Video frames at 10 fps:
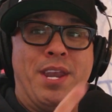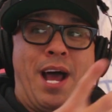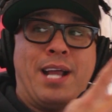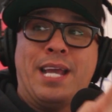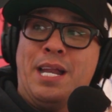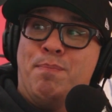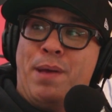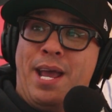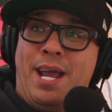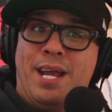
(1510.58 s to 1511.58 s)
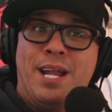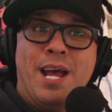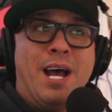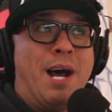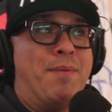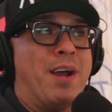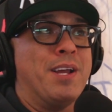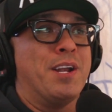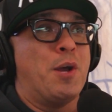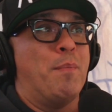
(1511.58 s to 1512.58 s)
about not getting paid. I'm
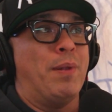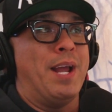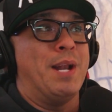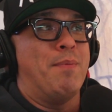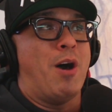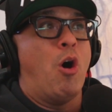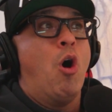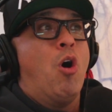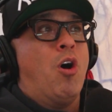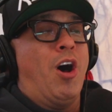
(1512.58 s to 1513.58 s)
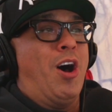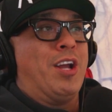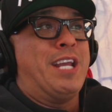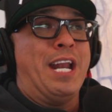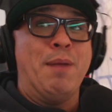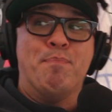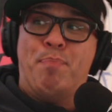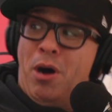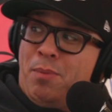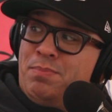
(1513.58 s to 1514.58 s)
not going to complain about getting
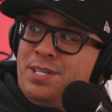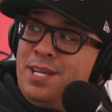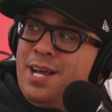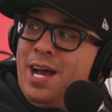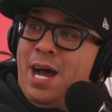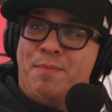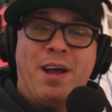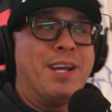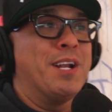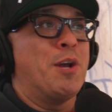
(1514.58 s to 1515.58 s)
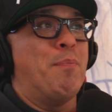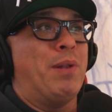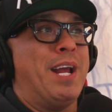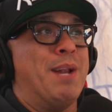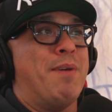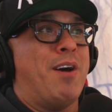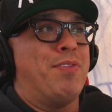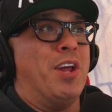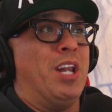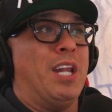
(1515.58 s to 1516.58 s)
bumped. I'm not going to complain
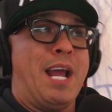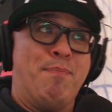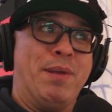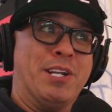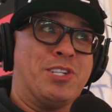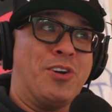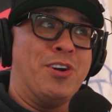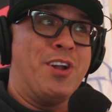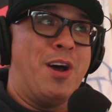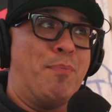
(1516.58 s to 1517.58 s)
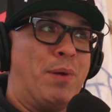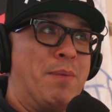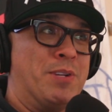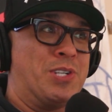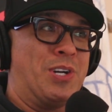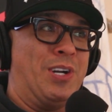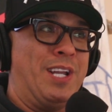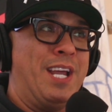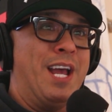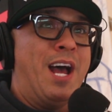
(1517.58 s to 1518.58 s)
about the light being turned on
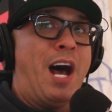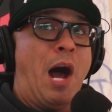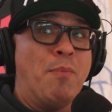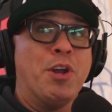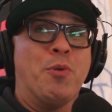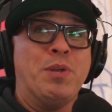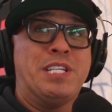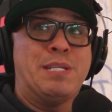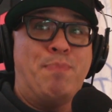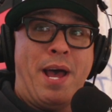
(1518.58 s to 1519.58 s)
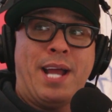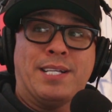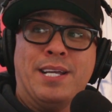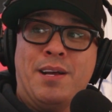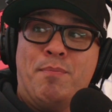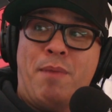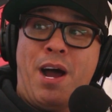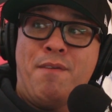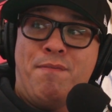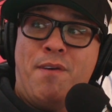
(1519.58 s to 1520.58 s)
prematurely. I'm going to respect
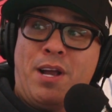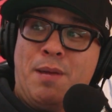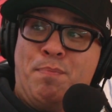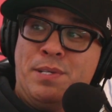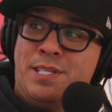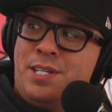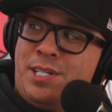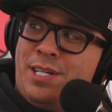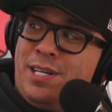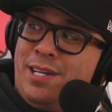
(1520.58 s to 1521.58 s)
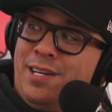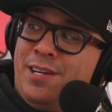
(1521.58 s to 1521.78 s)
my fucking position.